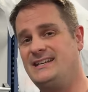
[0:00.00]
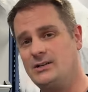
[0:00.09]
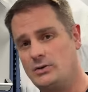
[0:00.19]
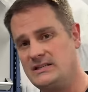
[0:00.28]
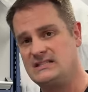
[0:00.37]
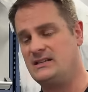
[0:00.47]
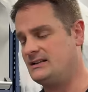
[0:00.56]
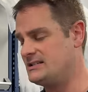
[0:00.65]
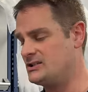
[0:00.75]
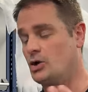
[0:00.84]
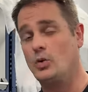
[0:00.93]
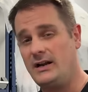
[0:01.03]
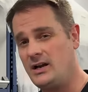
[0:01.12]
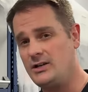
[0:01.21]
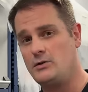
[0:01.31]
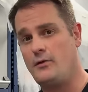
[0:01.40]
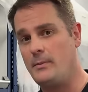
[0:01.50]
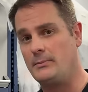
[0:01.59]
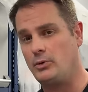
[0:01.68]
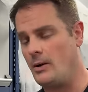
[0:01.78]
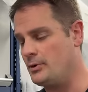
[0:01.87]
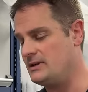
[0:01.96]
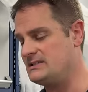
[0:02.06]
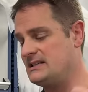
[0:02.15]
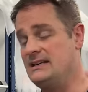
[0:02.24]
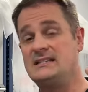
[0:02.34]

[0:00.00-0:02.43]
increased slickness, great hydrophobic properties,